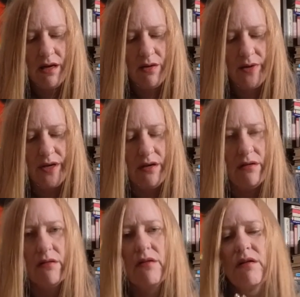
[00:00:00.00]
There we
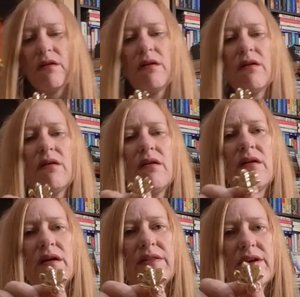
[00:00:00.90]
go.
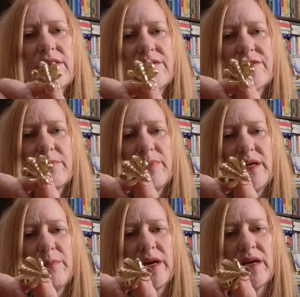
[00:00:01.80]
Here is the
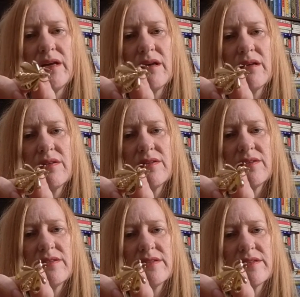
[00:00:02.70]
bee pen.
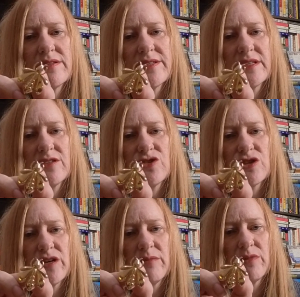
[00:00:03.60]
This is their
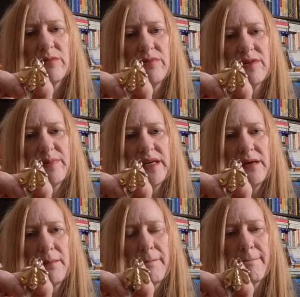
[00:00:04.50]
signature emblem, the
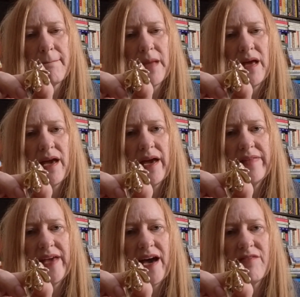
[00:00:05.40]
bee.
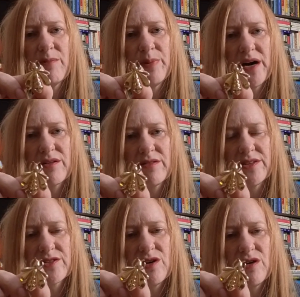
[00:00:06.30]
And they have a bottle
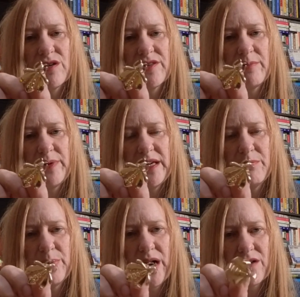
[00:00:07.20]
that's called the bee
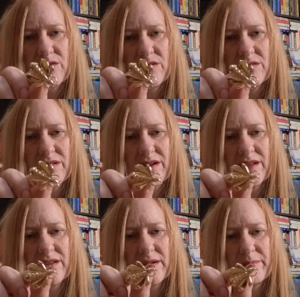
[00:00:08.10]
bottle.
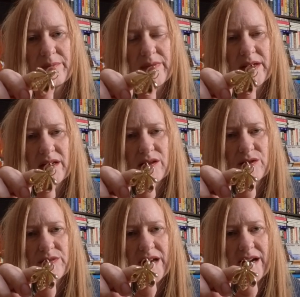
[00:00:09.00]
I'll
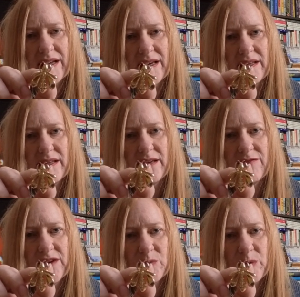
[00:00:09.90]
include that in the
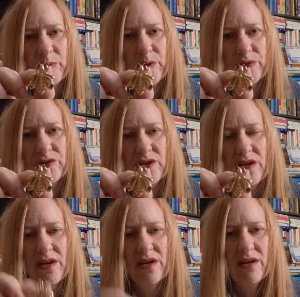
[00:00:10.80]
Facebook post.
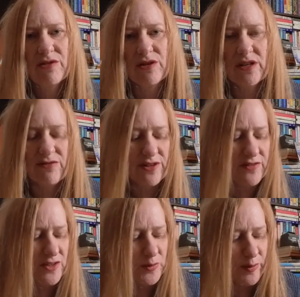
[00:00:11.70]
If you're looking for
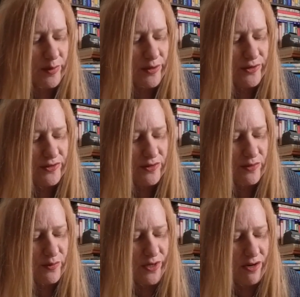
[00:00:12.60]
the Facebook post,
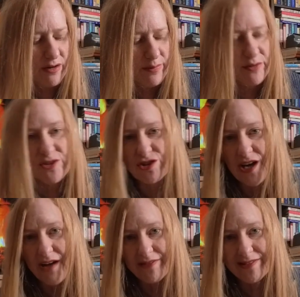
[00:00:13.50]
we are Bewitched
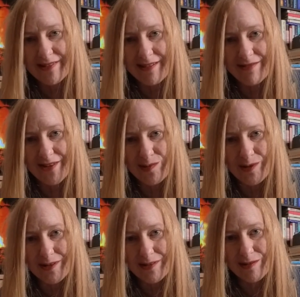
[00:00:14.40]
Crafts on
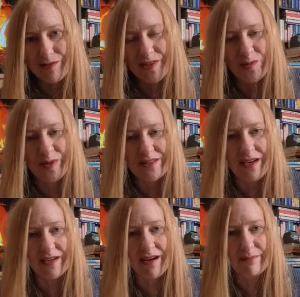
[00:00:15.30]
Facebook. So
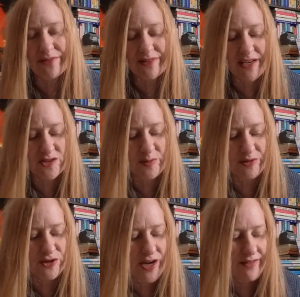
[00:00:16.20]

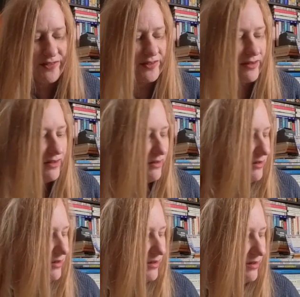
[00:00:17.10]
facebook.com/bewitchedcrafts.
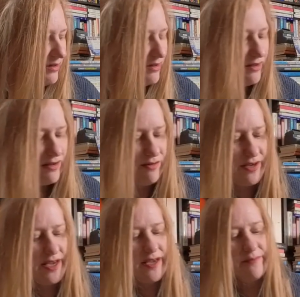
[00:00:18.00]

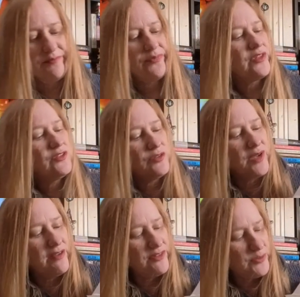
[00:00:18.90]
Okay, so now
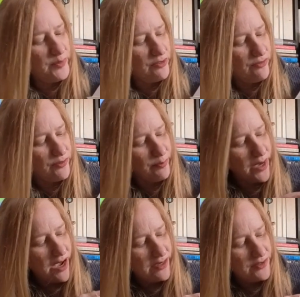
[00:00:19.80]
I have this beautiful
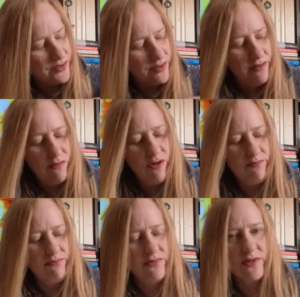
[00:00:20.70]
box.
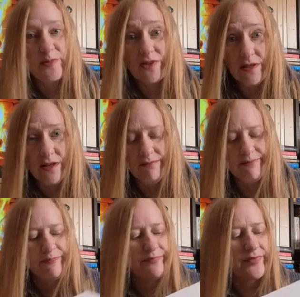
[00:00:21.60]
Whoop, it's upside down.
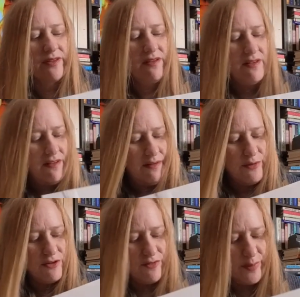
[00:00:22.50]

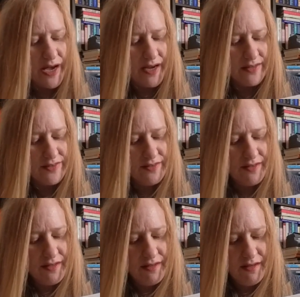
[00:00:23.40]
Beautiful box,
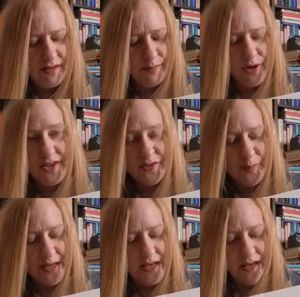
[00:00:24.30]
embossed
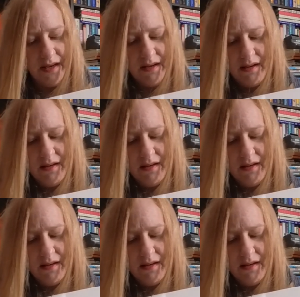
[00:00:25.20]
bee.